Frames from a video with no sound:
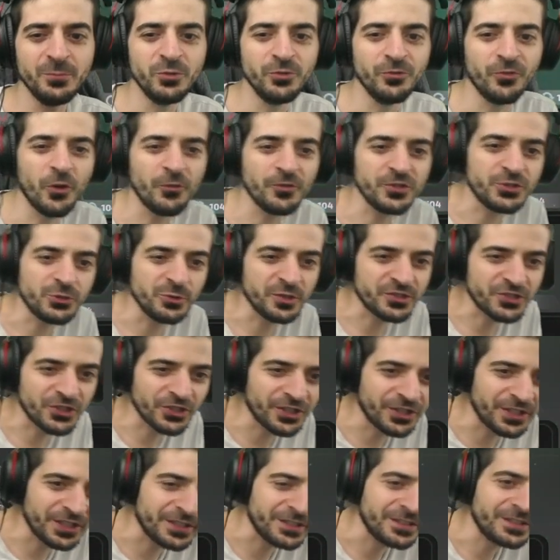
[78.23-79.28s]
move over to
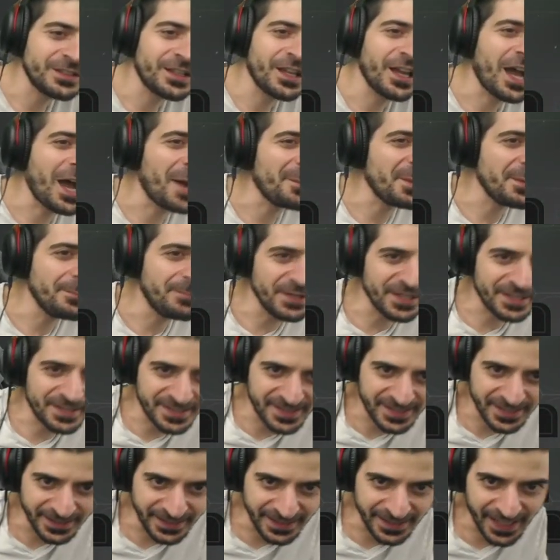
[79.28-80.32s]
Aeterna. I'm a big
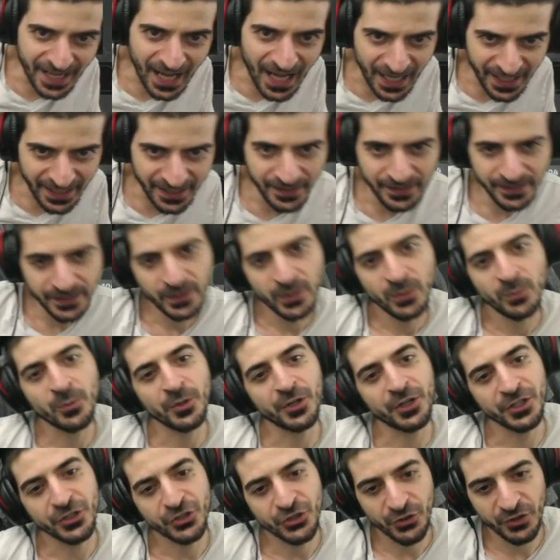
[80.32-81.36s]
city guy. We're
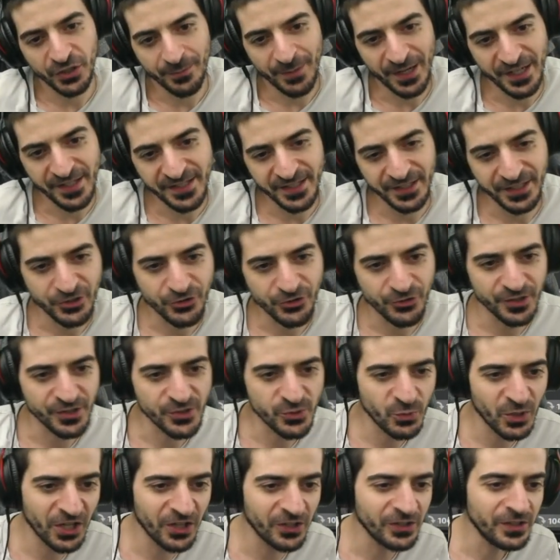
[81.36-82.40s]
going to show you my city tree as
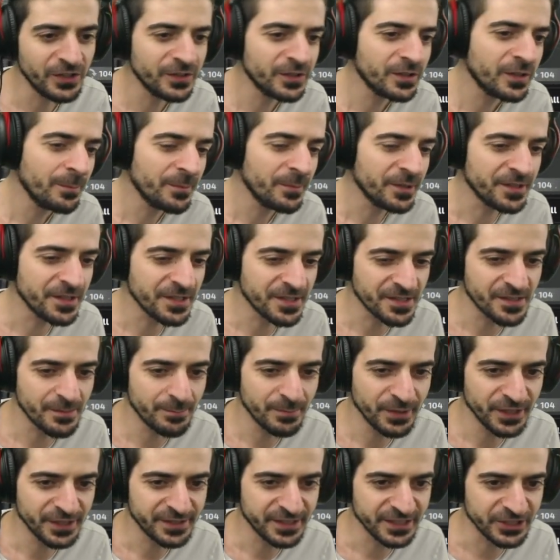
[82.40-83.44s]
well, but this is a
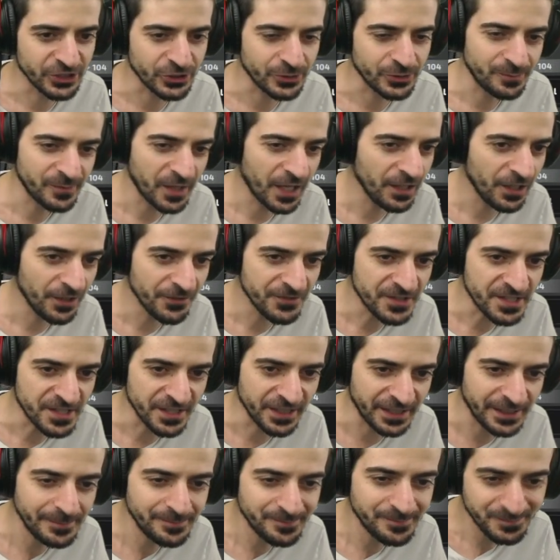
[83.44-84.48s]
big deal. I love
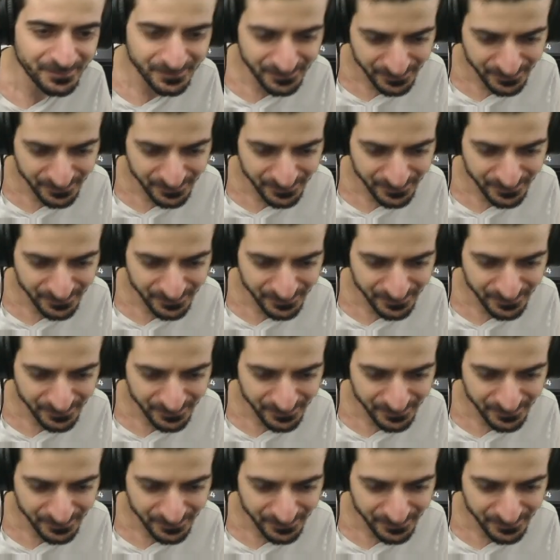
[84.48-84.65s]
city.